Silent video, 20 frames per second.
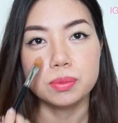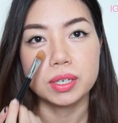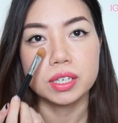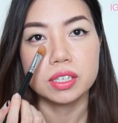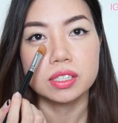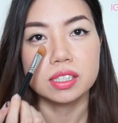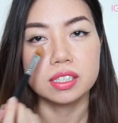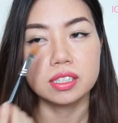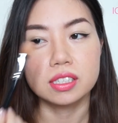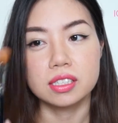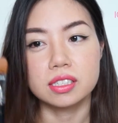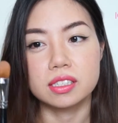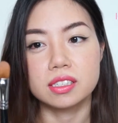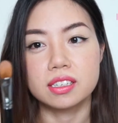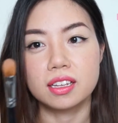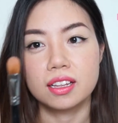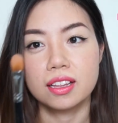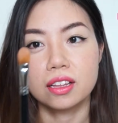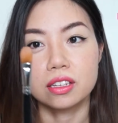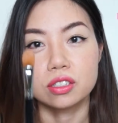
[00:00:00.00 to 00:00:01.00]
because this is
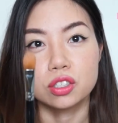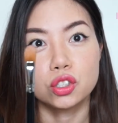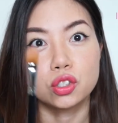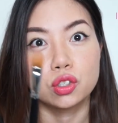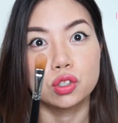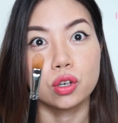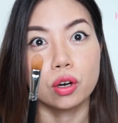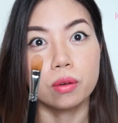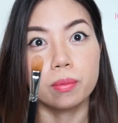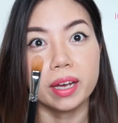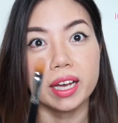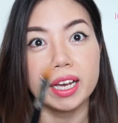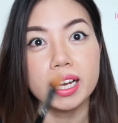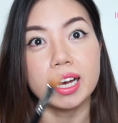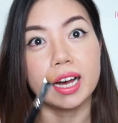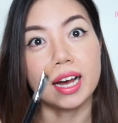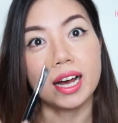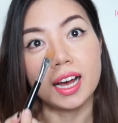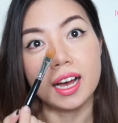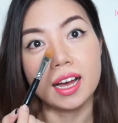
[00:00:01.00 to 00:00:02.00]
so big,
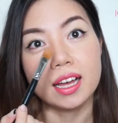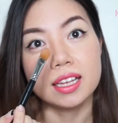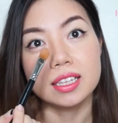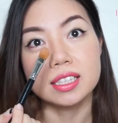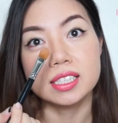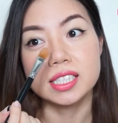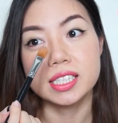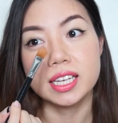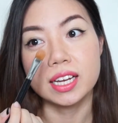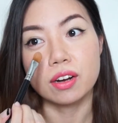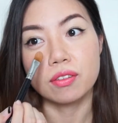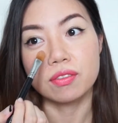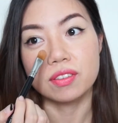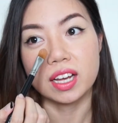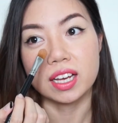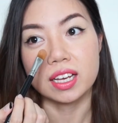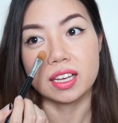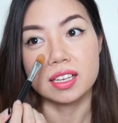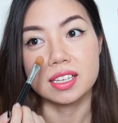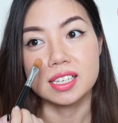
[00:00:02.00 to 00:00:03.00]
instead of
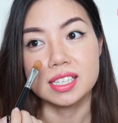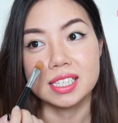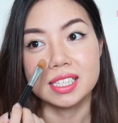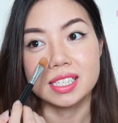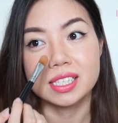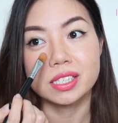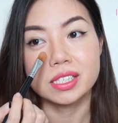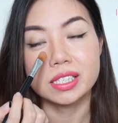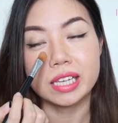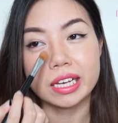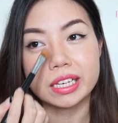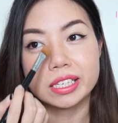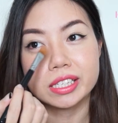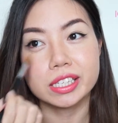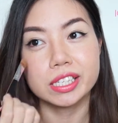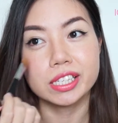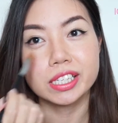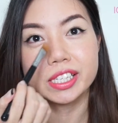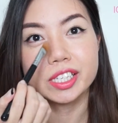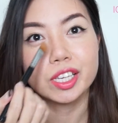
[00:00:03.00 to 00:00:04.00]
like
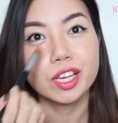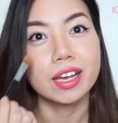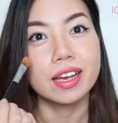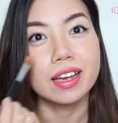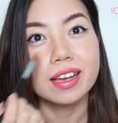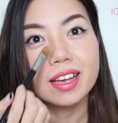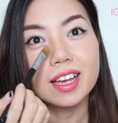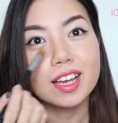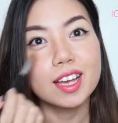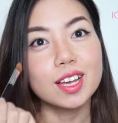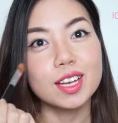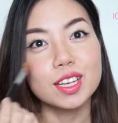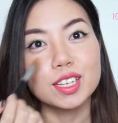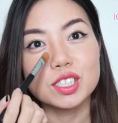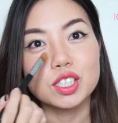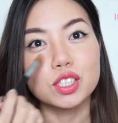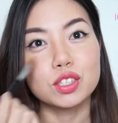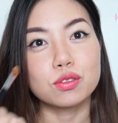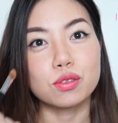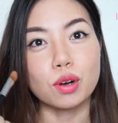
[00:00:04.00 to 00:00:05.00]
6
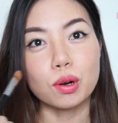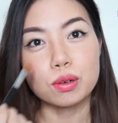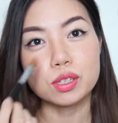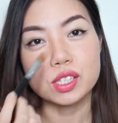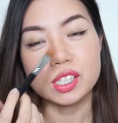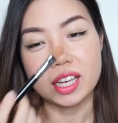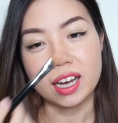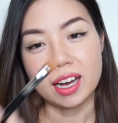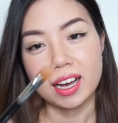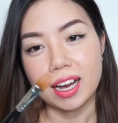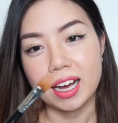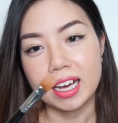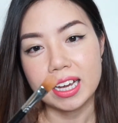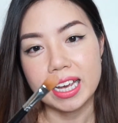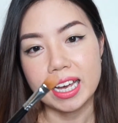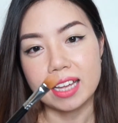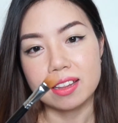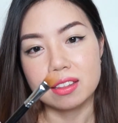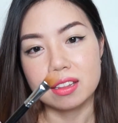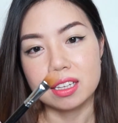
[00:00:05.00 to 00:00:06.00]
strokes, I
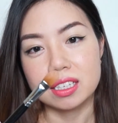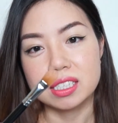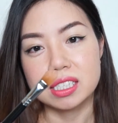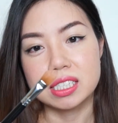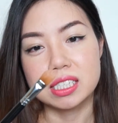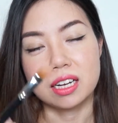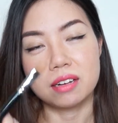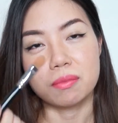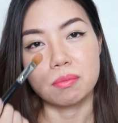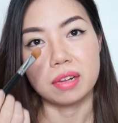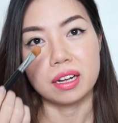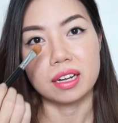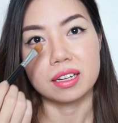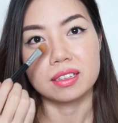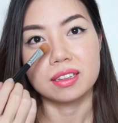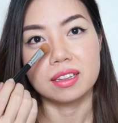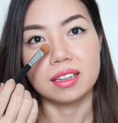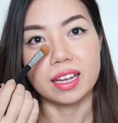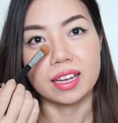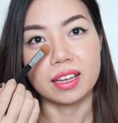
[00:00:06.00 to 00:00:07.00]
get this done by
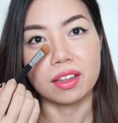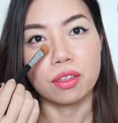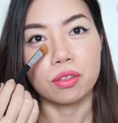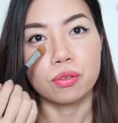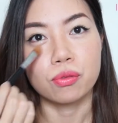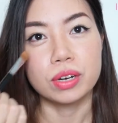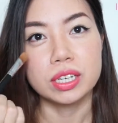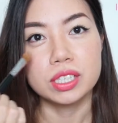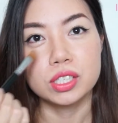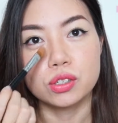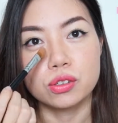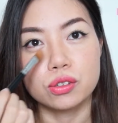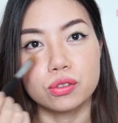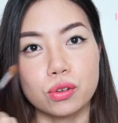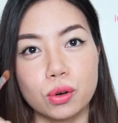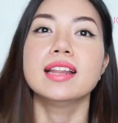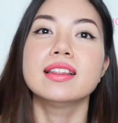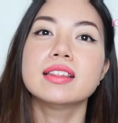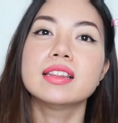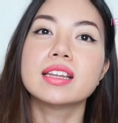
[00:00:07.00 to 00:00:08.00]
like 3
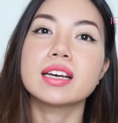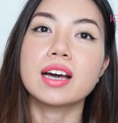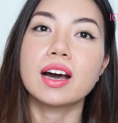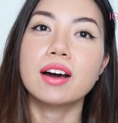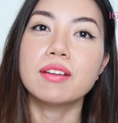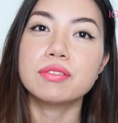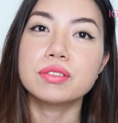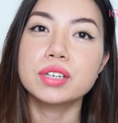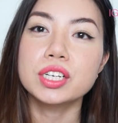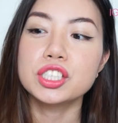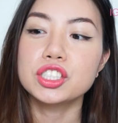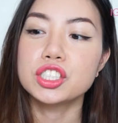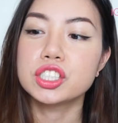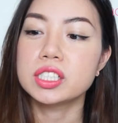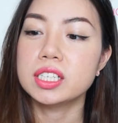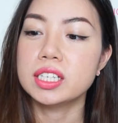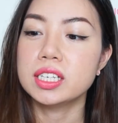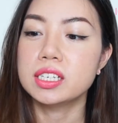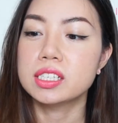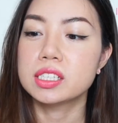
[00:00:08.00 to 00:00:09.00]
strokes. And the
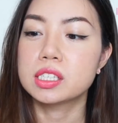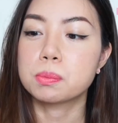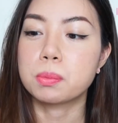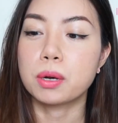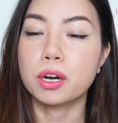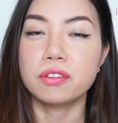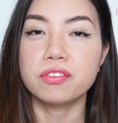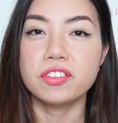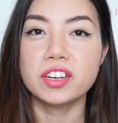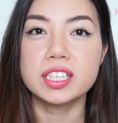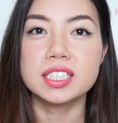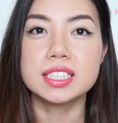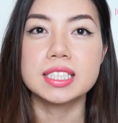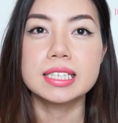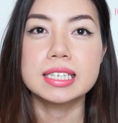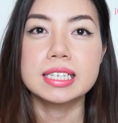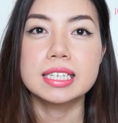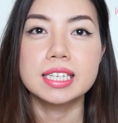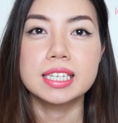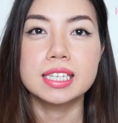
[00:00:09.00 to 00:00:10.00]
coverage is perfect.
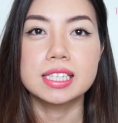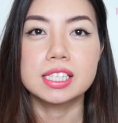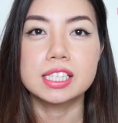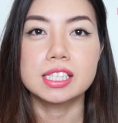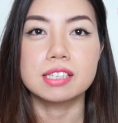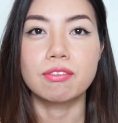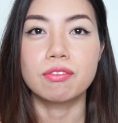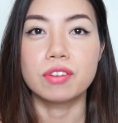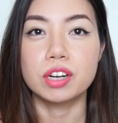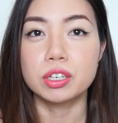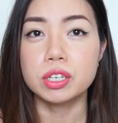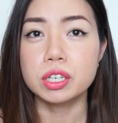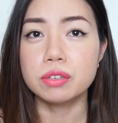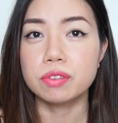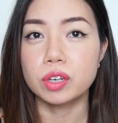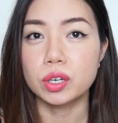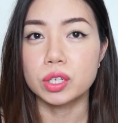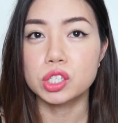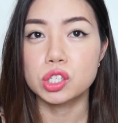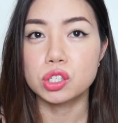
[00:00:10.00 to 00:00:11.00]
It's
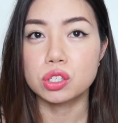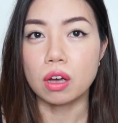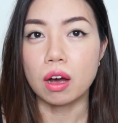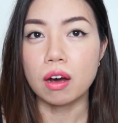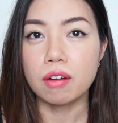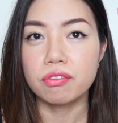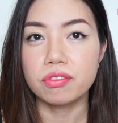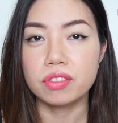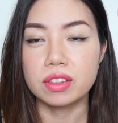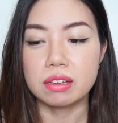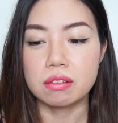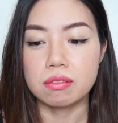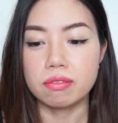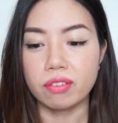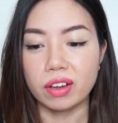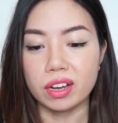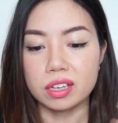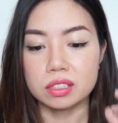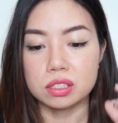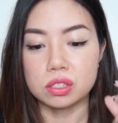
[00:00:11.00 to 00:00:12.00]
very soft. The
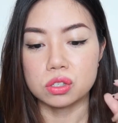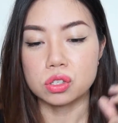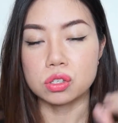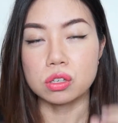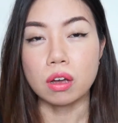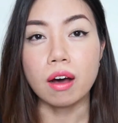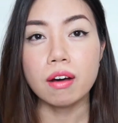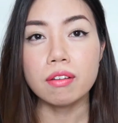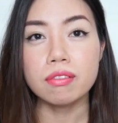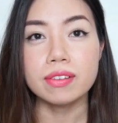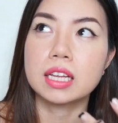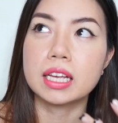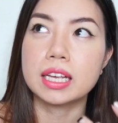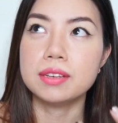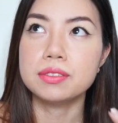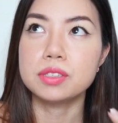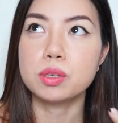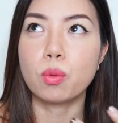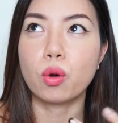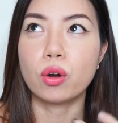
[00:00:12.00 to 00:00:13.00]
effect is soft. It
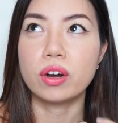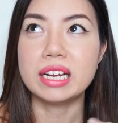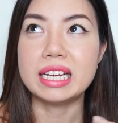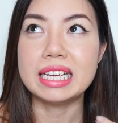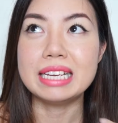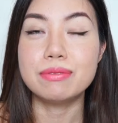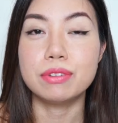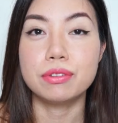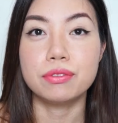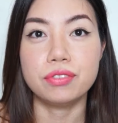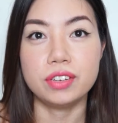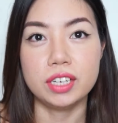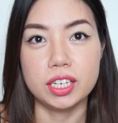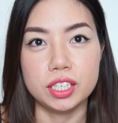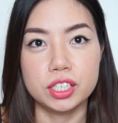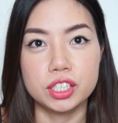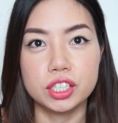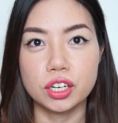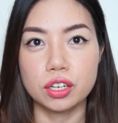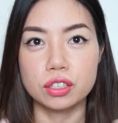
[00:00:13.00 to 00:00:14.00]
gives a more even
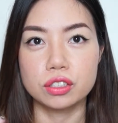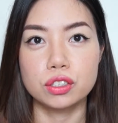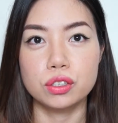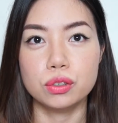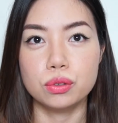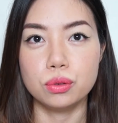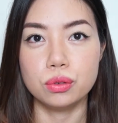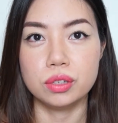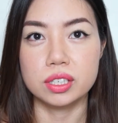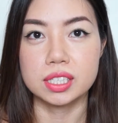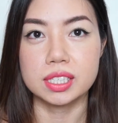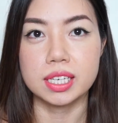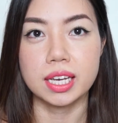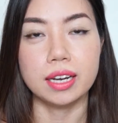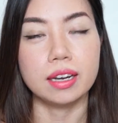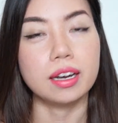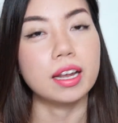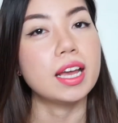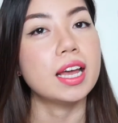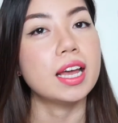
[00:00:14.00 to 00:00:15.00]
finish to the skin.